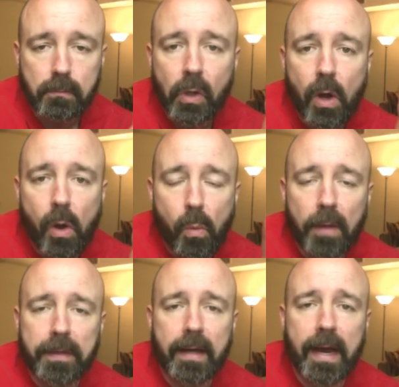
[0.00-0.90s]
One
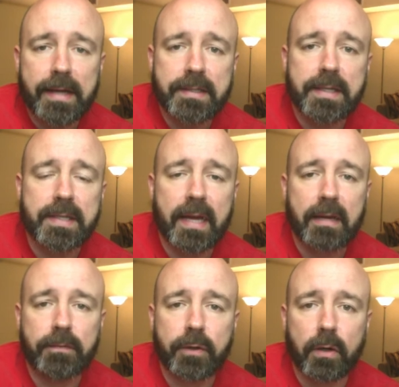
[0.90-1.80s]
thing I ask is that if
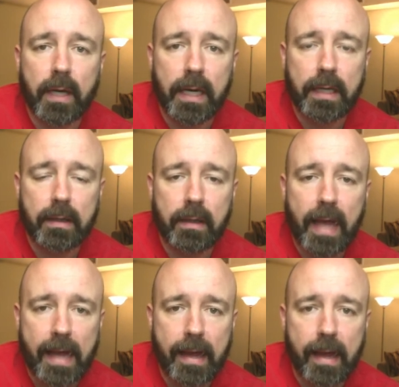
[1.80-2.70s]
you're in the
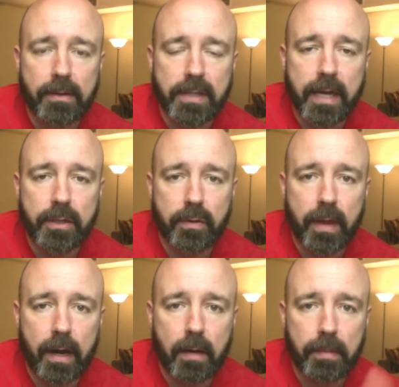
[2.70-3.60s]
Hangout and you're
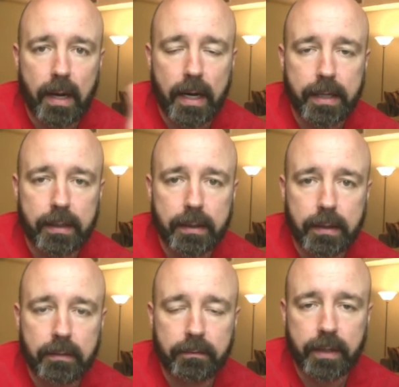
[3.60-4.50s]
there by
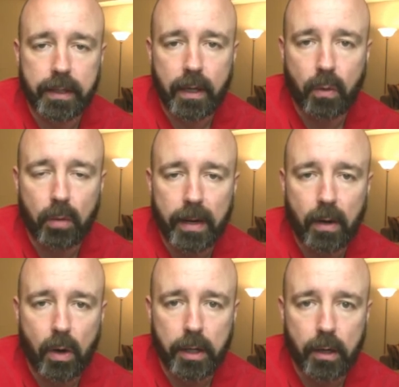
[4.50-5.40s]
video or by
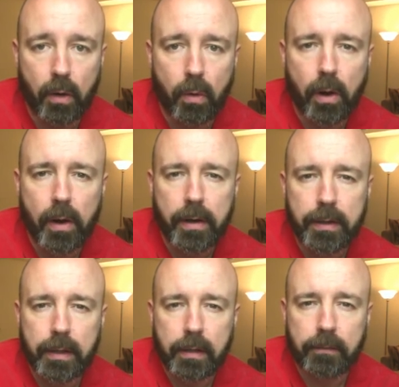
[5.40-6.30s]
audio,
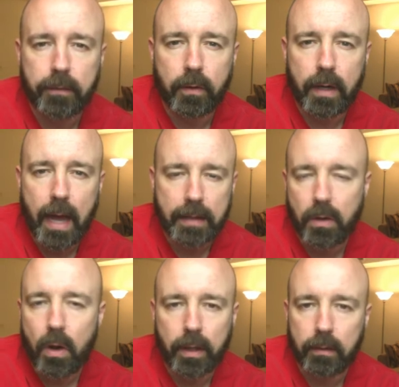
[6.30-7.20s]
if you're not
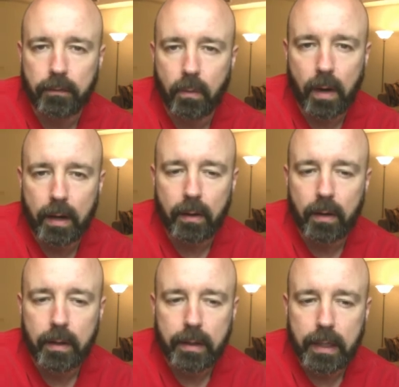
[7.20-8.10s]
talking for a while,
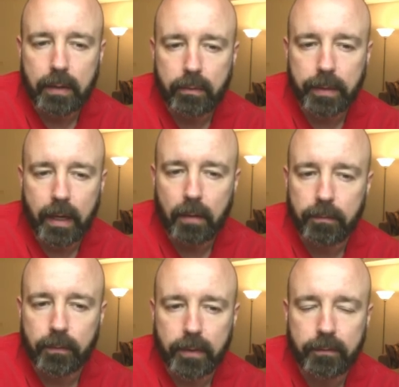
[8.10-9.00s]
it would be
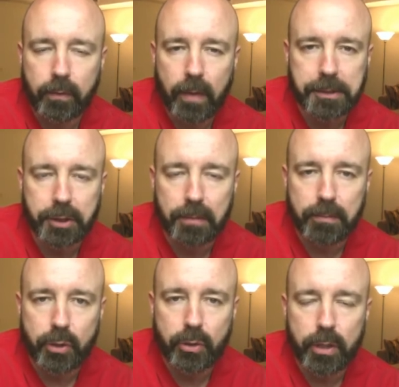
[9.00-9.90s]
helpful if you actually
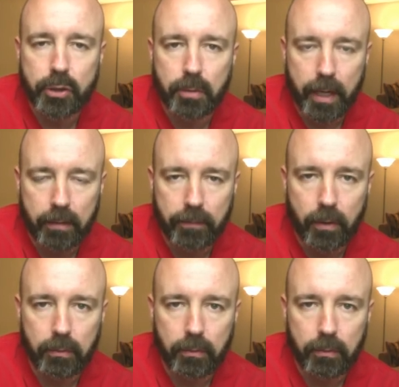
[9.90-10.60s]
muted your microphone,